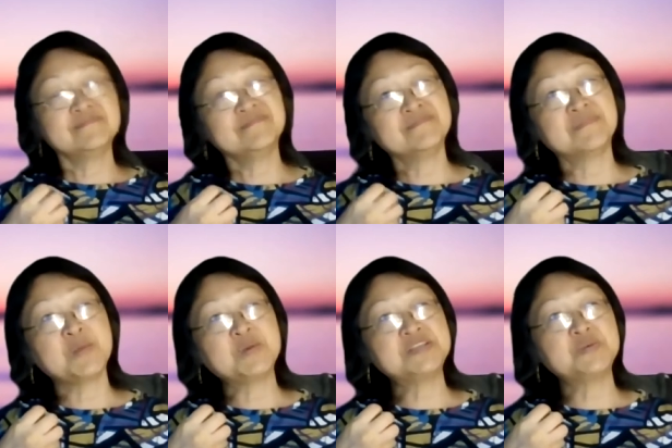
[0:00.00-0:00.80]

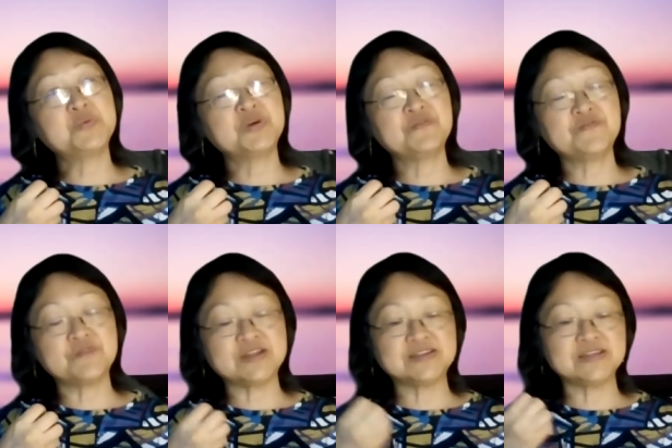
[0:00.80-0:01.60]
what's the word
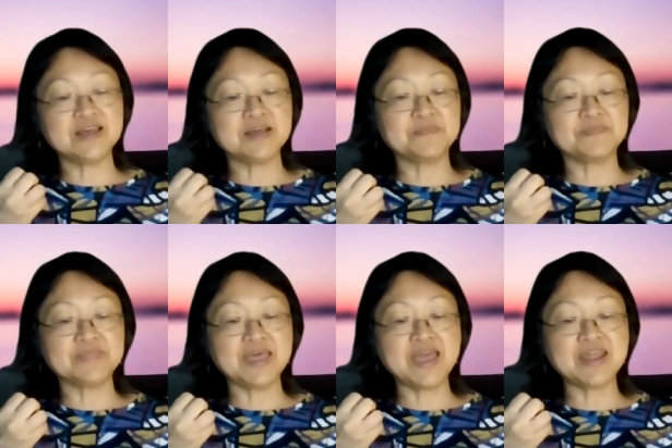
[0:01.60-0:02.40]
for it?
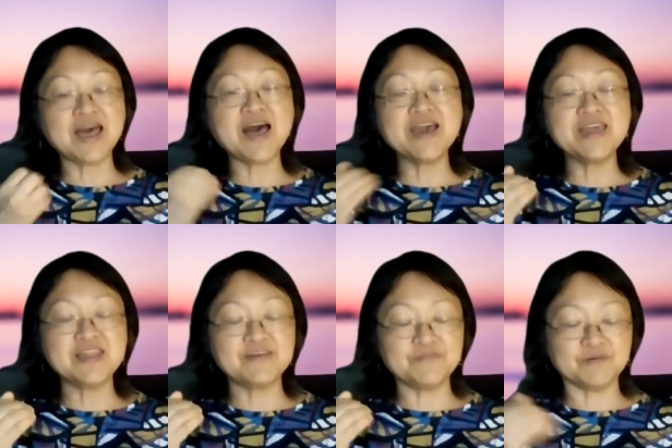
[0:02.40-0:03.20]
At a higher
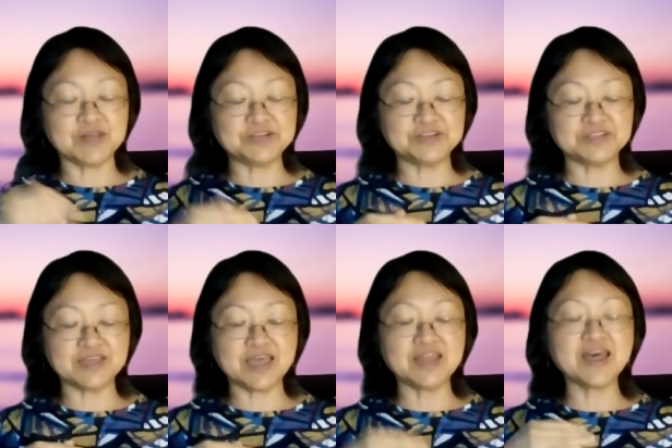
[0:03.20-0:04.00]
level, I should
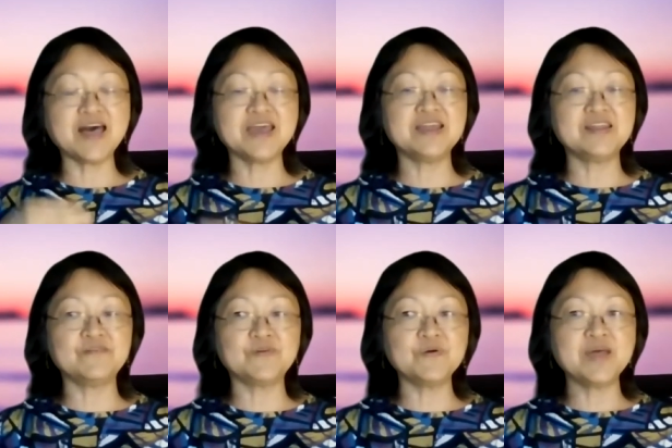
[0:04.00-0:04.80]
say, at a higher
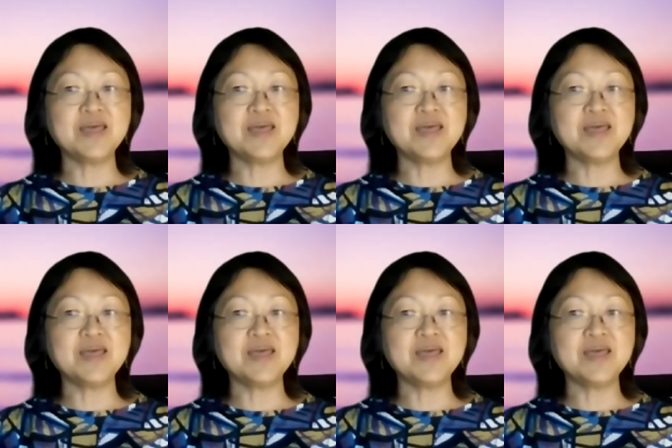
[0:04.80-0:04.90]
level,